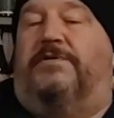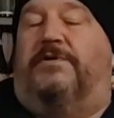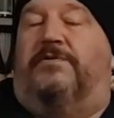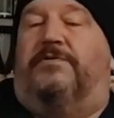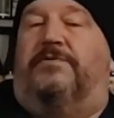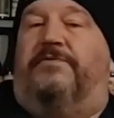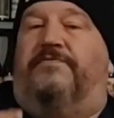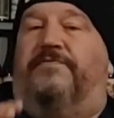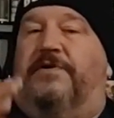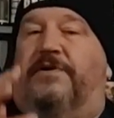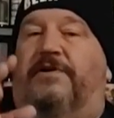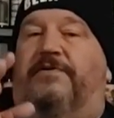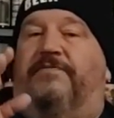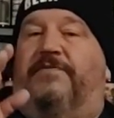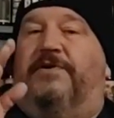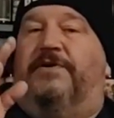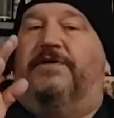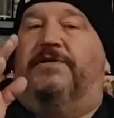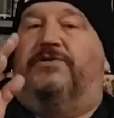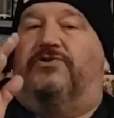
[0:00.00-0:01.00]
You know, they're very,
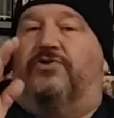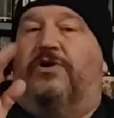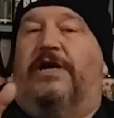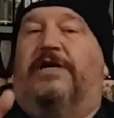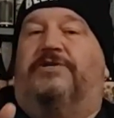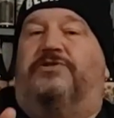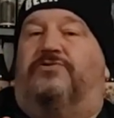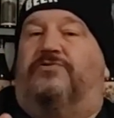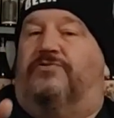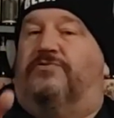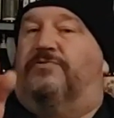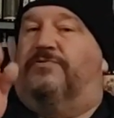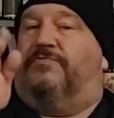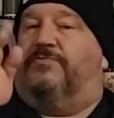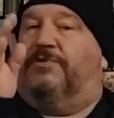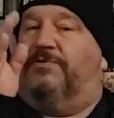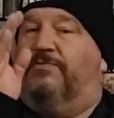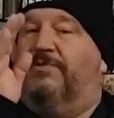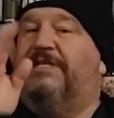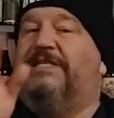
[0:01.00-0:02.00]
very tried and true. And
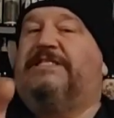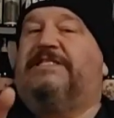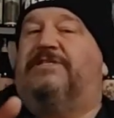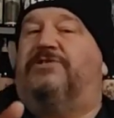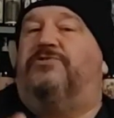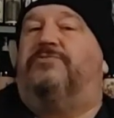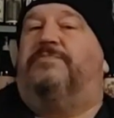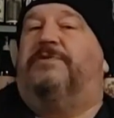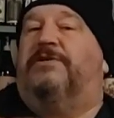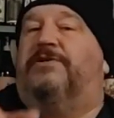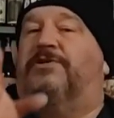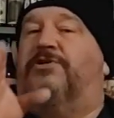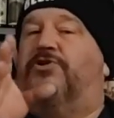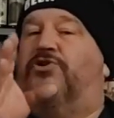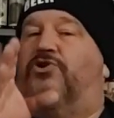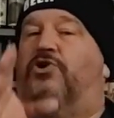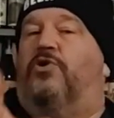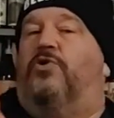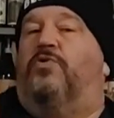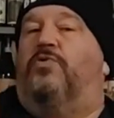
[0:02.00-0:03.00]
when they release a new beer, you
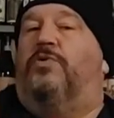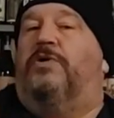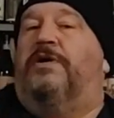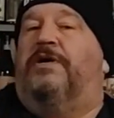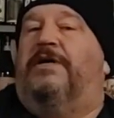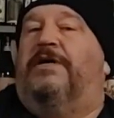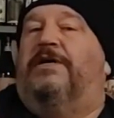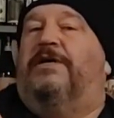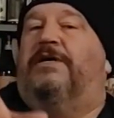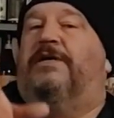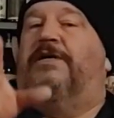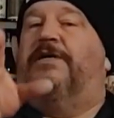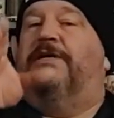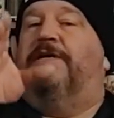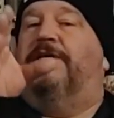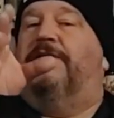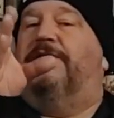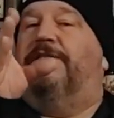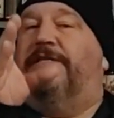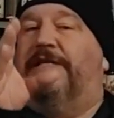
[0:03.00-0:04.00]
know
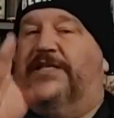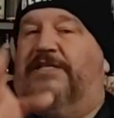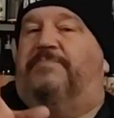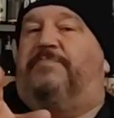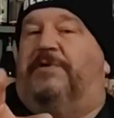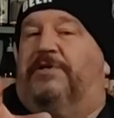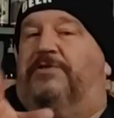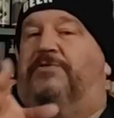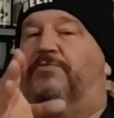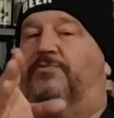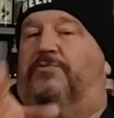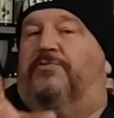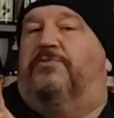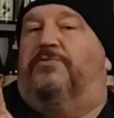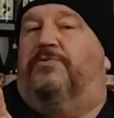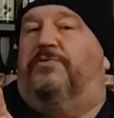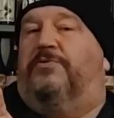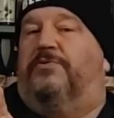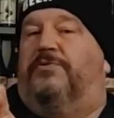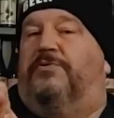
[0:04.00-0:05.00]
that it's been
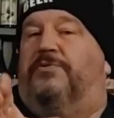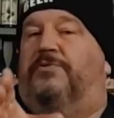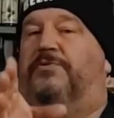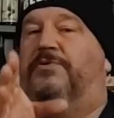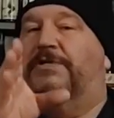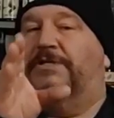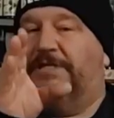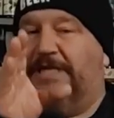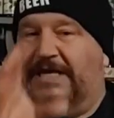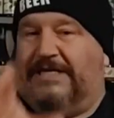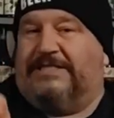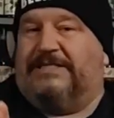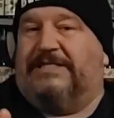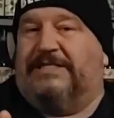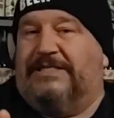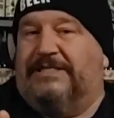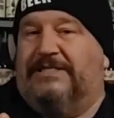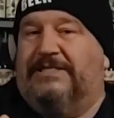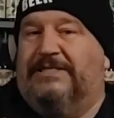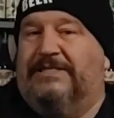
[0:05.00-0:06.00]
through the testing.